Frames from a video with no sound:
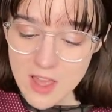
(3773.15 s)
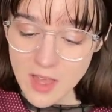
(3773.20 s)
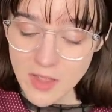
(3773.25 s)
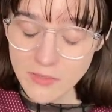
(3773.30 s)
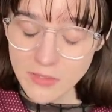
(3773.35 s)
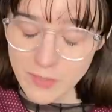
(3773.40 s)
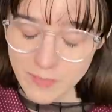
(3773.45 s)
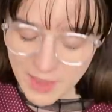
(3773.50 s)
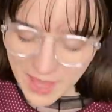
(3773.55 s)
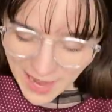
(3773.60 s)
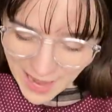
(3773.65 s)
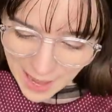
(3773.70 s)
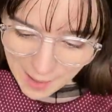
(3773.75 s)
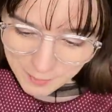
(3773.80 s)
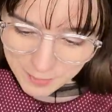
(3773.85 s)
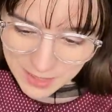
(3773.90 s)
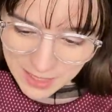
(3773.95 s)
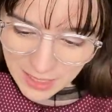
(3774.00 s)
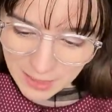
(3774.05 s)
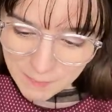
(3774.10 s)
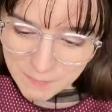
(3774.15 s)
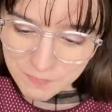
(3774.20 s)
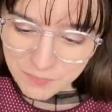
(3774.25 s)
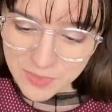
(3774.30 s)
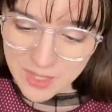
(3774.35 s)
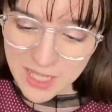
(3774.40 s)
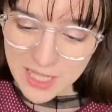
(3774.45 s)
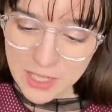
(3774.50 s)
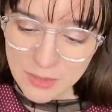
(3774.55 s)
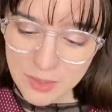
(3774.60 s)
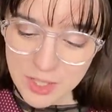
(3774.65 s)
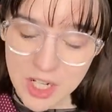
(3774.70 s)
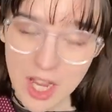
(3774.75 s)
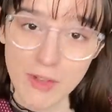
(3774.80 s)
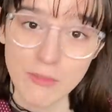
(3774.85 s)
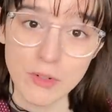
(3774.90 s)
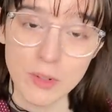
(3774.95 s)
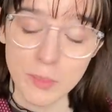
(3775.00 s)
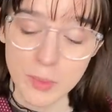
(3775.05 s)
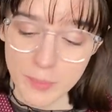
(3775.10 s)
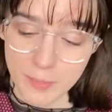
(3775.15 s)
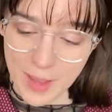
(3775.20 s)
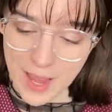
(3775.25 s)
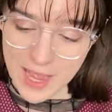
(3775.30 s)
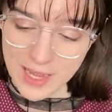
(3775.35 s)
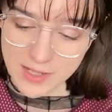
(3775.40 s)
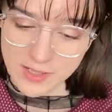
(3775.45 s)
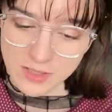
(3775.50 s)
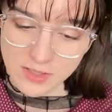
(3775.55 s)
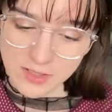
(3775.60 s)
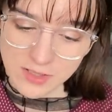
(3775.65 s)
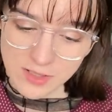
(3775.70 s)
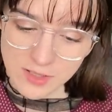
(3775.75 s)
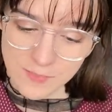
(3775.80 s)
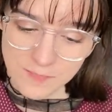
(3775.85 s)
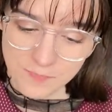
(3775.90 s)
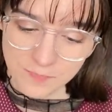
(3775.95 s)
from the happy, irrecoverable past.